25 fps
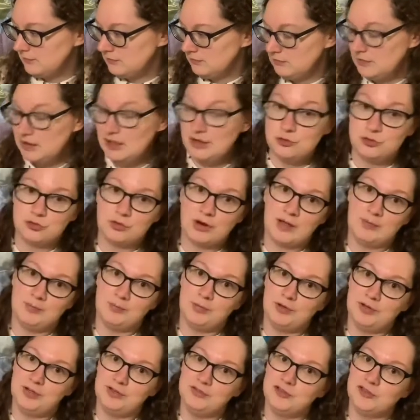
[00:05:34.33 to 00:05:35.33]
he
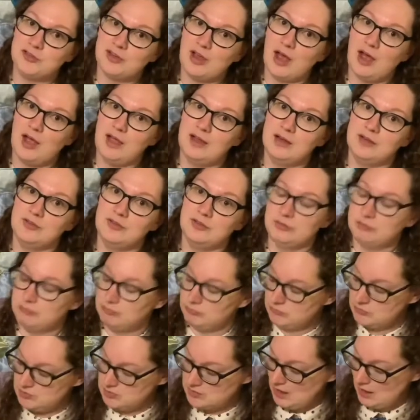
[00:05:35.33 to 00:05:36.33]
trampled inside and
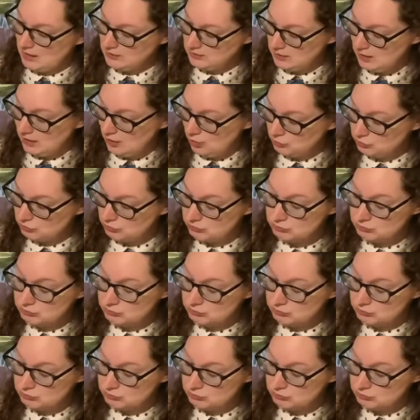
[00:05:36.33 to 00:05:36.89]
sat down.